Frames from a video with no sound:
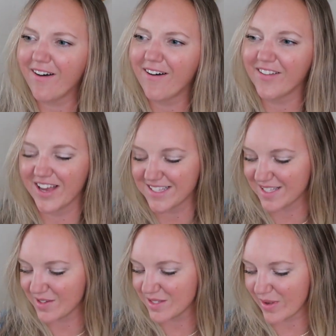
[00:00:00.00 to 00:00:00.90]
oh,
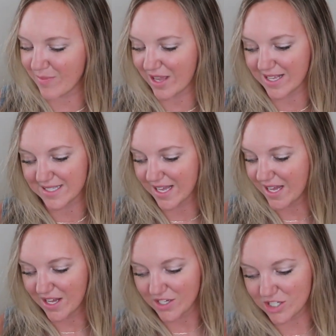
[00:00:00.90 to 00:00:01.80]
that's so sweet, because
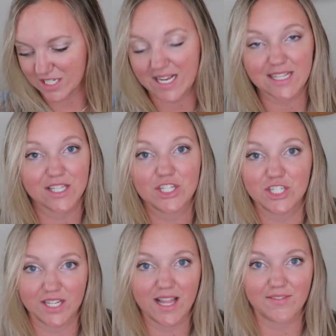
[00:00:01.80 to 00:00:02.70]
she does.
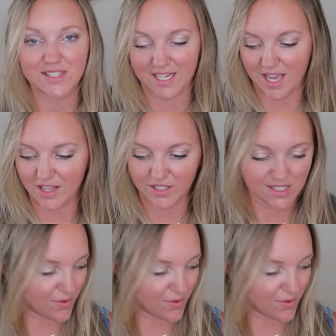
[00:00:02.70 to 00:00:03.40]
She loves to color.